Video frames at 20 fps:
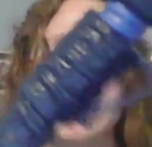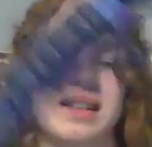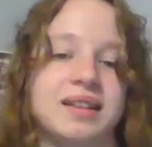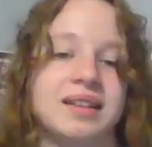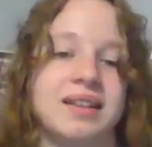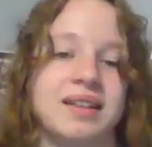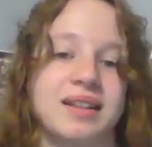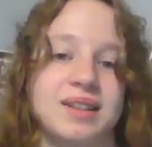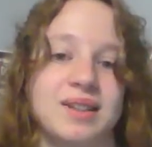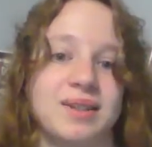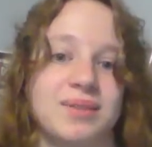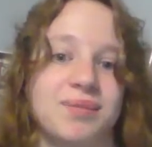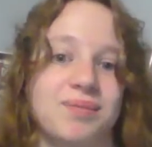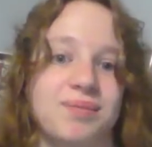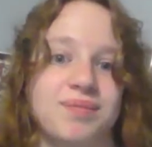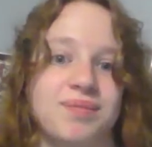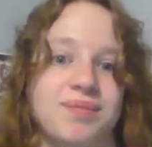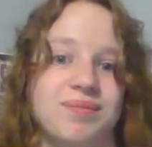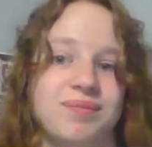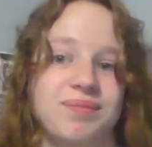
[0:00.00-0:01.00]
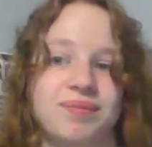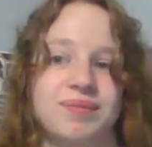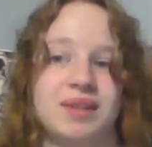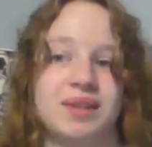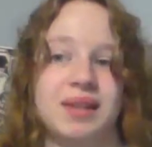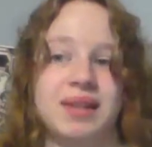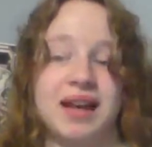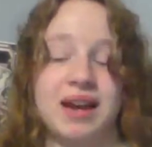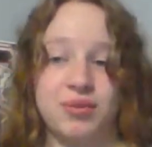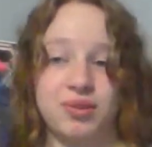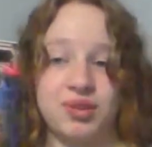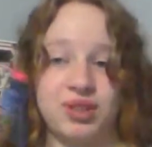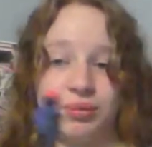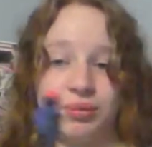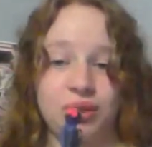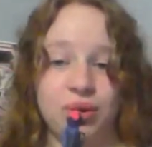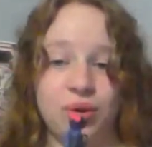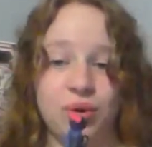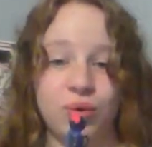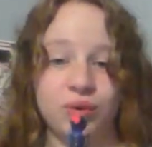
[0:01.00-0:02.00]
That's how she
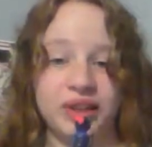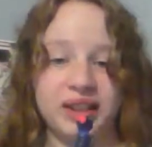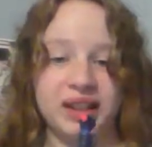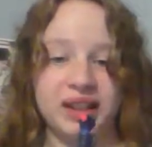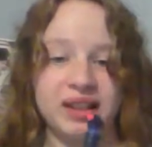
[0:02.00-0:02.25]
was holding